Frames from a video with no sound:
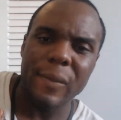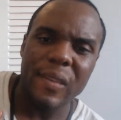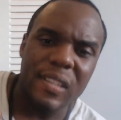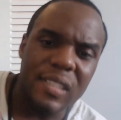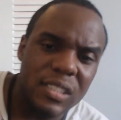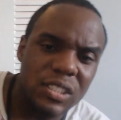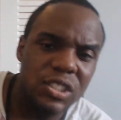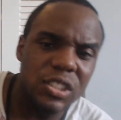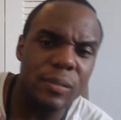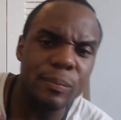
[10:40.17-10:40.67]

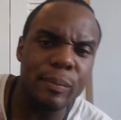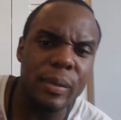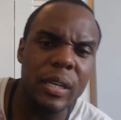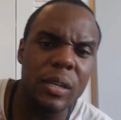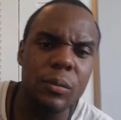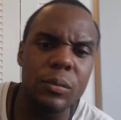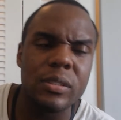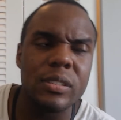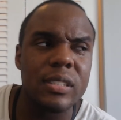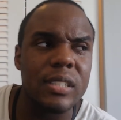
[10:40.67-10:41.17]
This Jim
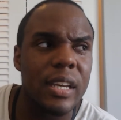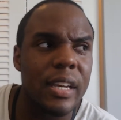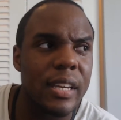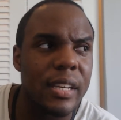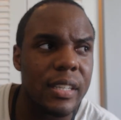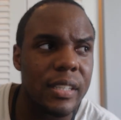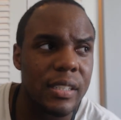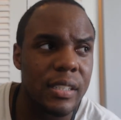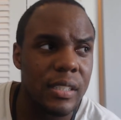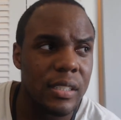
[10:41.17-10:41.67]
Beam was
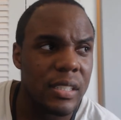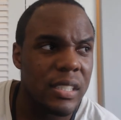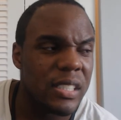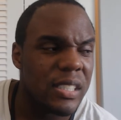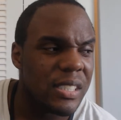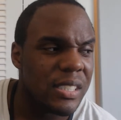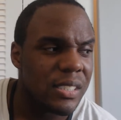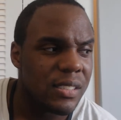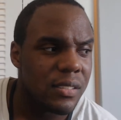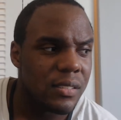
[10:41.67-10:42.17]
like
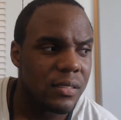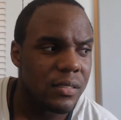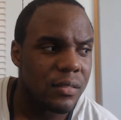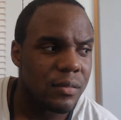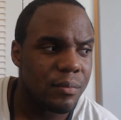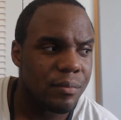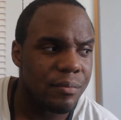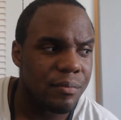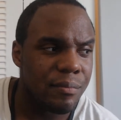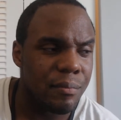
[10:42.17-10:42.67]

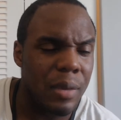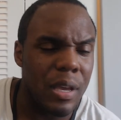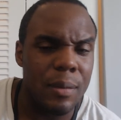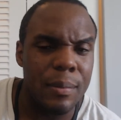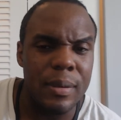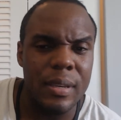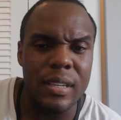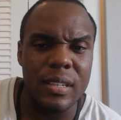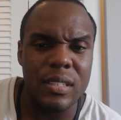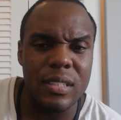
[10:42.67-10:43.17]

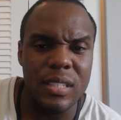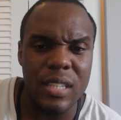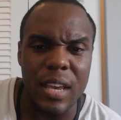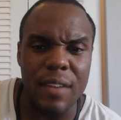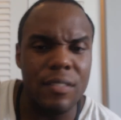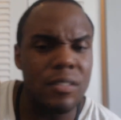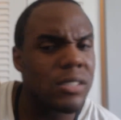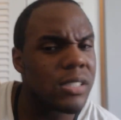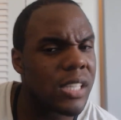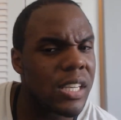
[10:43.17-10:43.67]
maybe
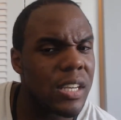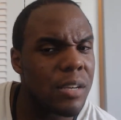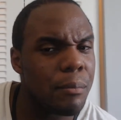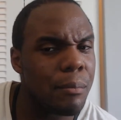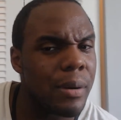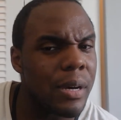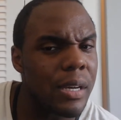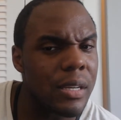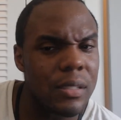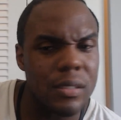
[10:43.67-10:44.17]

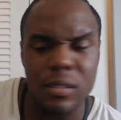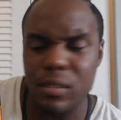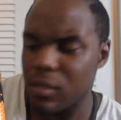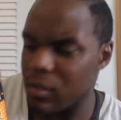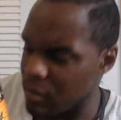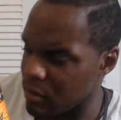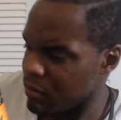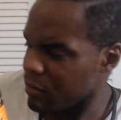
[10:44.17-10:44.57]
$17,